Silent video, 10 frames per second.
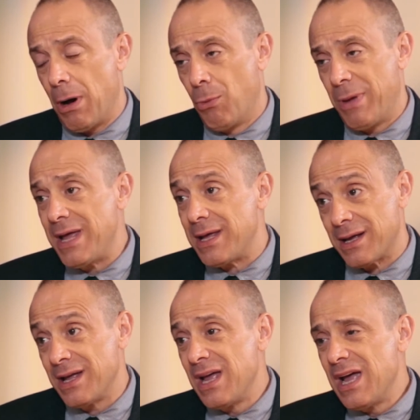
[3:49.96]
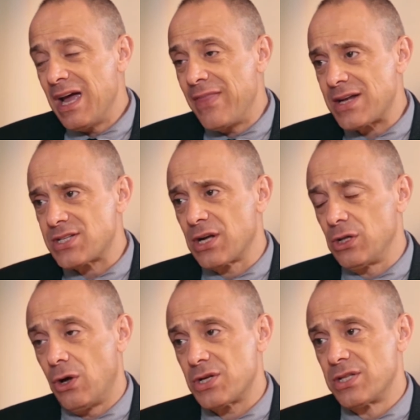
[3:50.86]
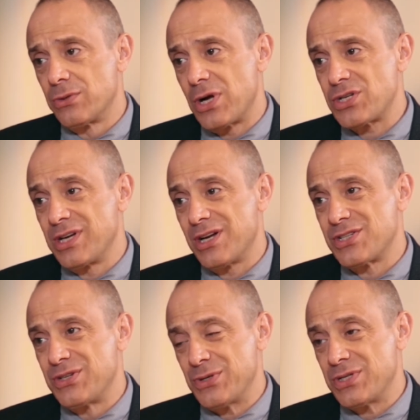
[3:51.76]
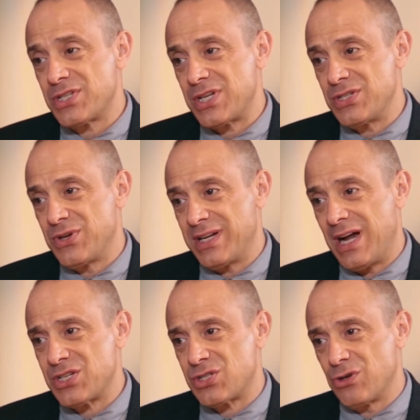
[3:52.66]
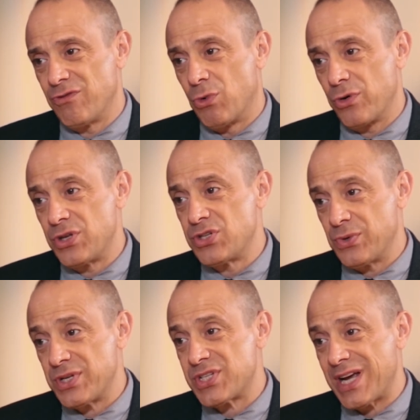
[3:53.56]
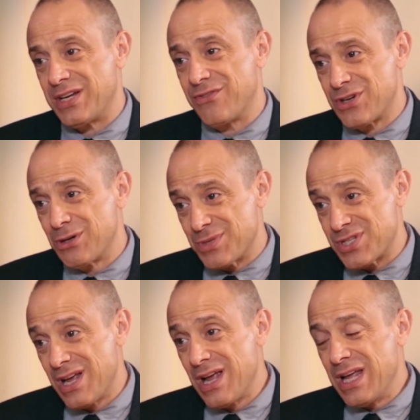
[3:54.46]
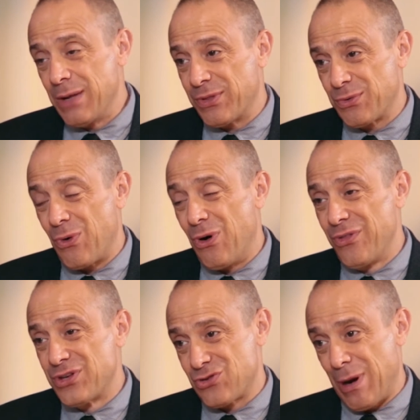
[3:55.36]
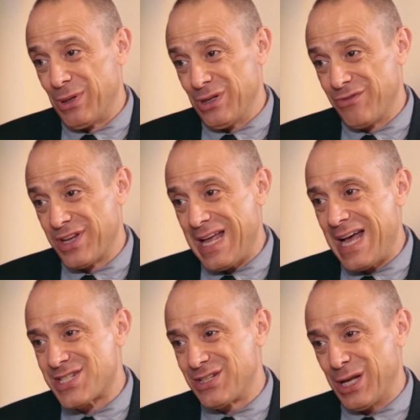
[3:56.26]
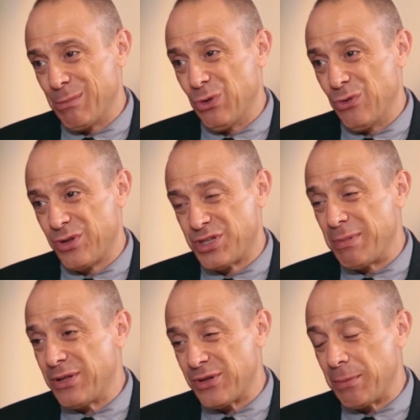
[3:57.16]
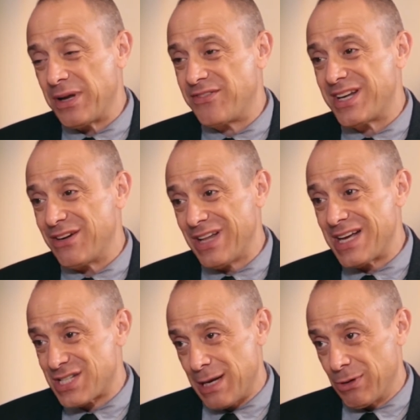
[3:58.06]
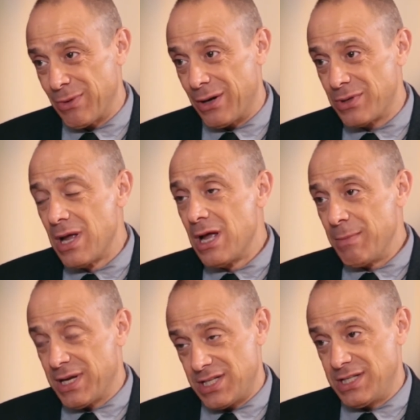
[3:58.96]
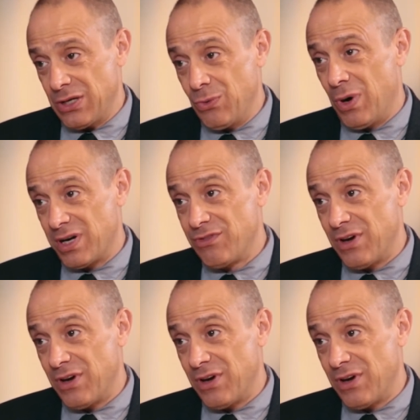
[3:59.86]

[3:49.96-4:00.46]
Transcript: obeying, and that's the clause in the Russian Constitution that says you cannot serve more than 2 consecutive terms. He went through all the trouble of the castling move with Dmitry Medvedev last time around because he didn't want to